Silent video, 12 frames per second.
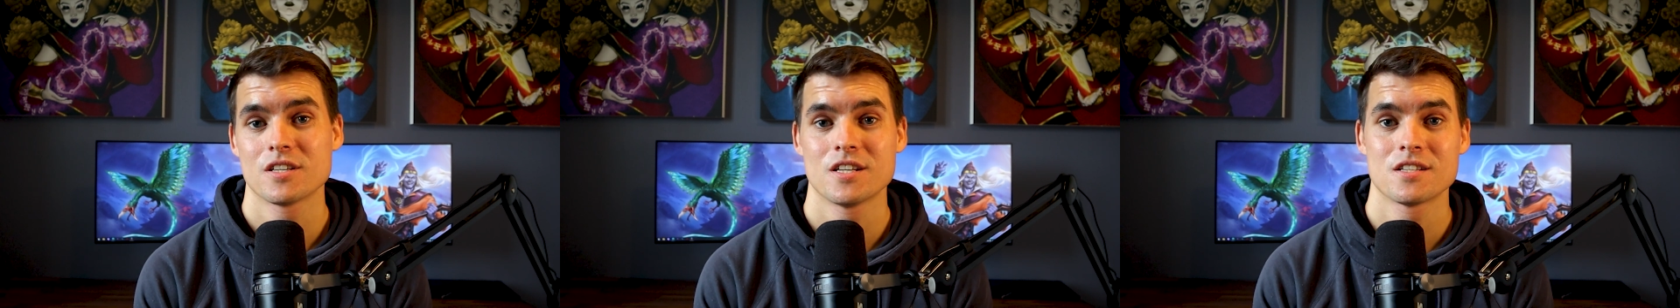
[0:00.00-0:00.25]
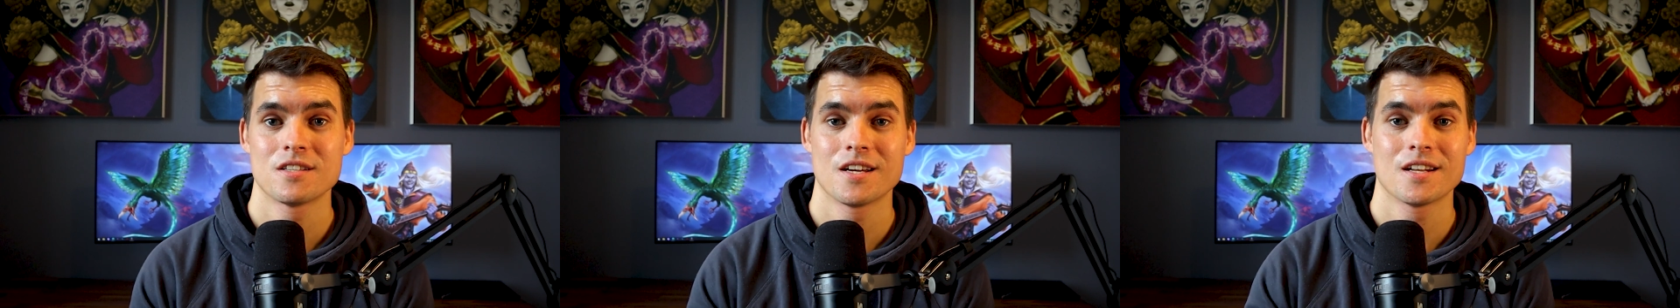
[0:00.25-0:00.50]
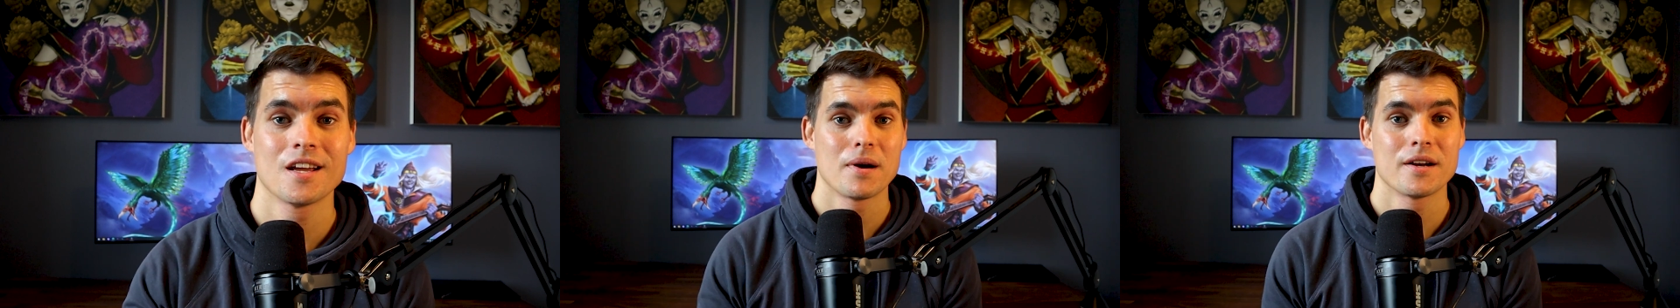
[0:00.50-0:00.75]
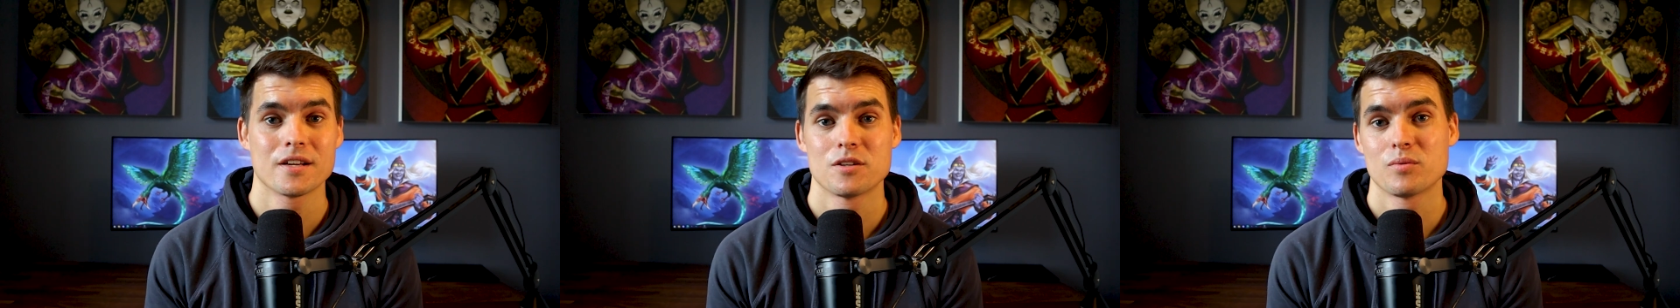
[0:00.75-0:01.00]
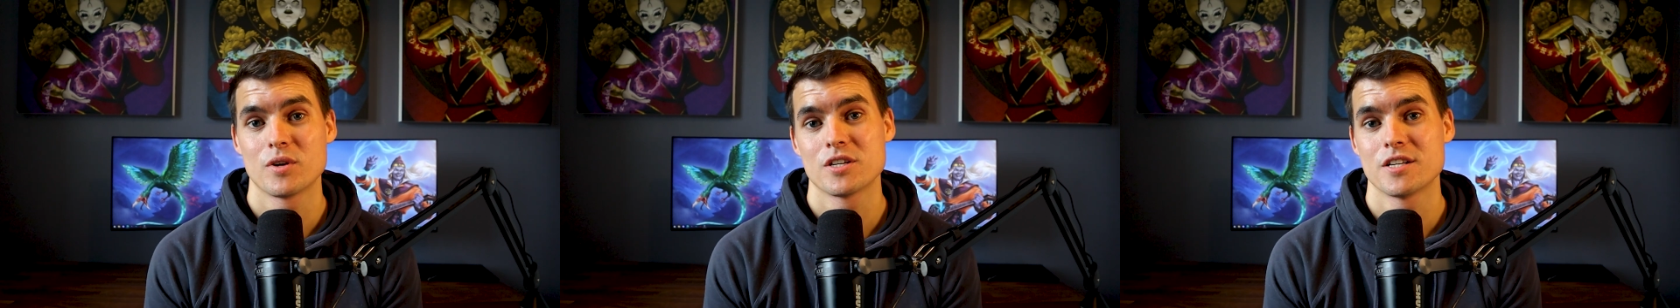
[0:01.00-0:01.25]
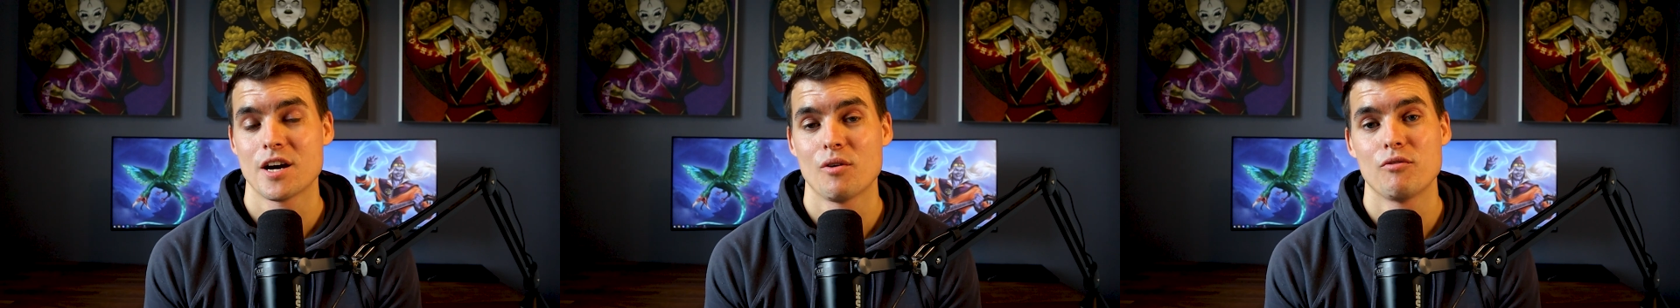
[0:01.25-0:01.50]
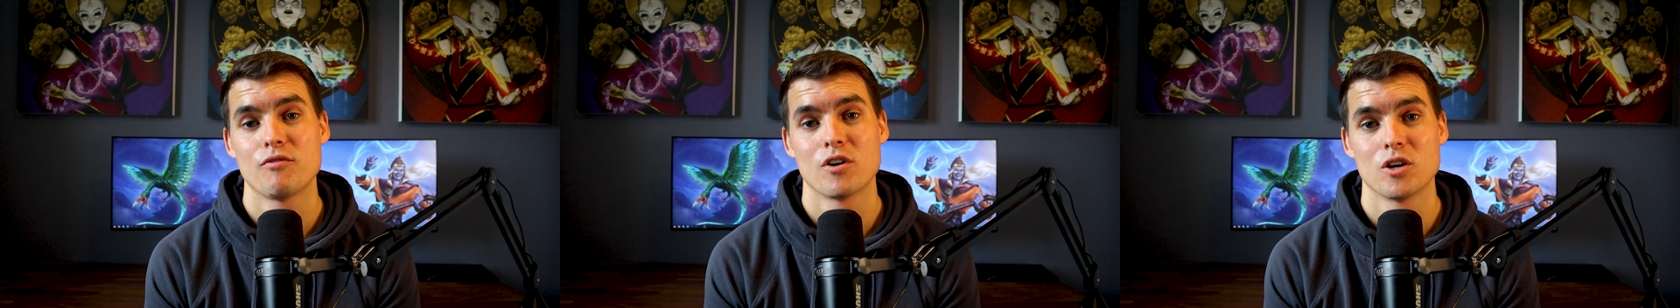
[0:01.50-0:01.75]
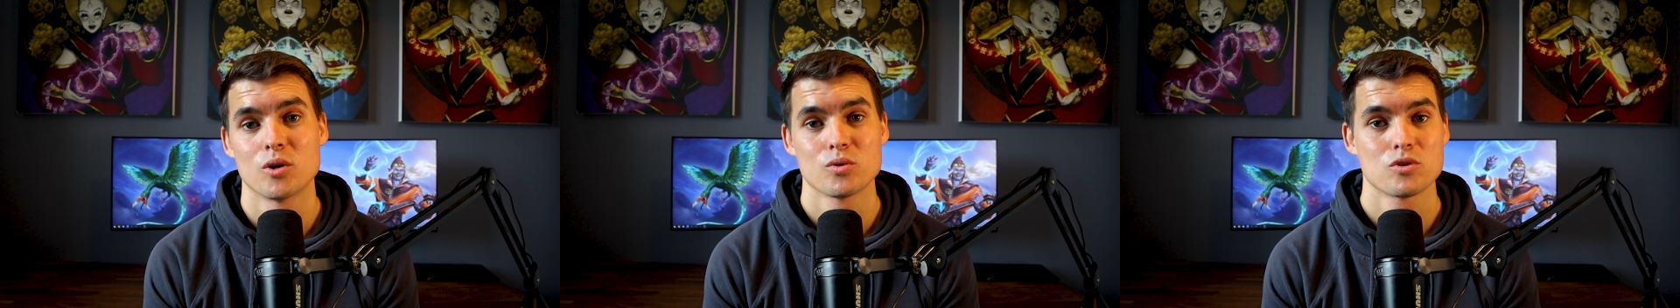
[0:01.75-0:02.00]
is that Bardic Inspiration now
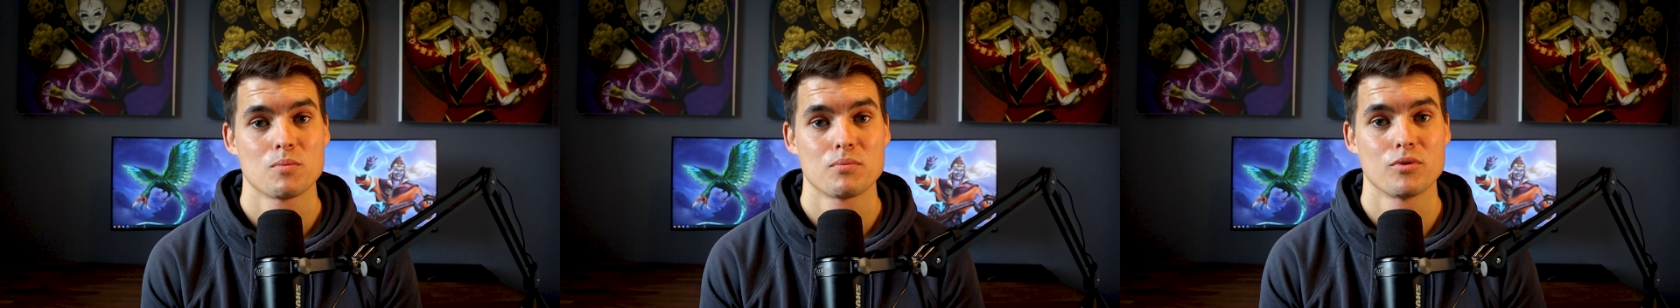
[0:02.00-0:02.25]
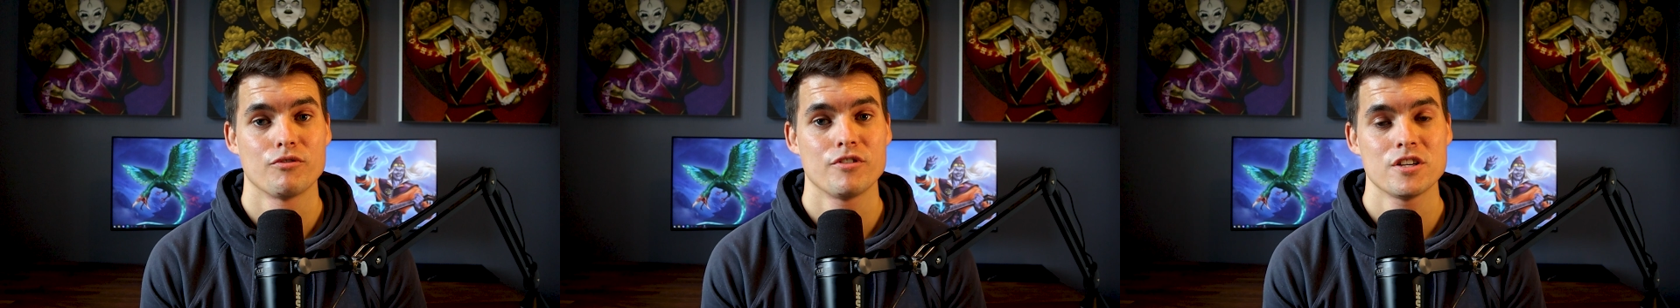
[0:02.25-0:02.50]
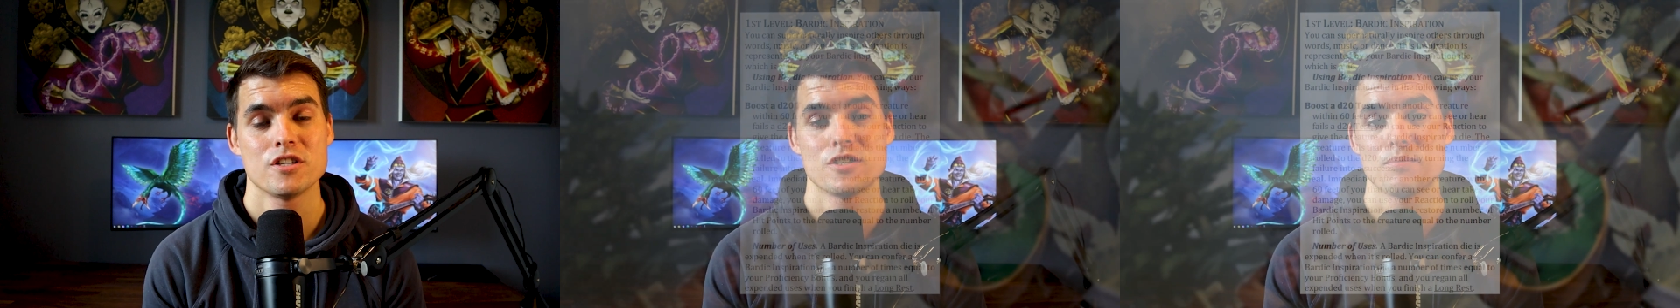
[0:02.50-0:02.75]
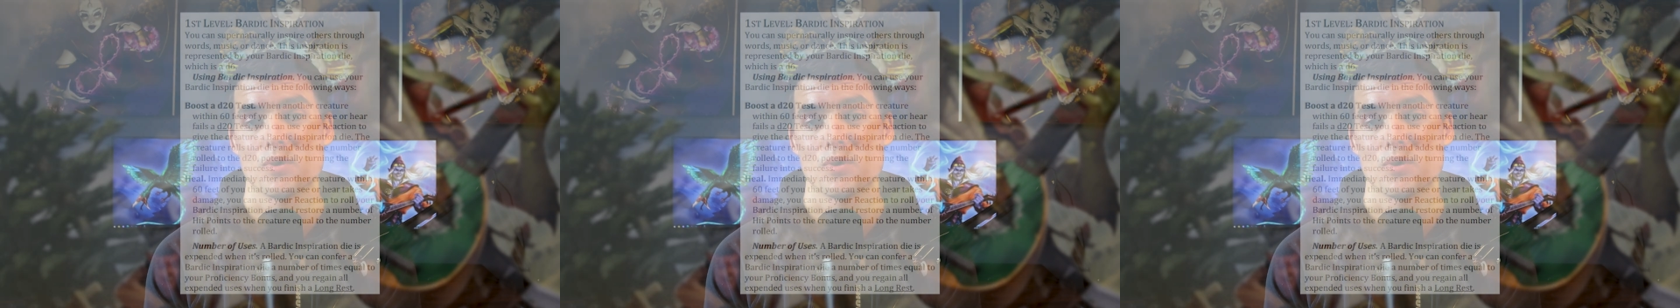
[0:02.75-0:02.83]
follows proficiency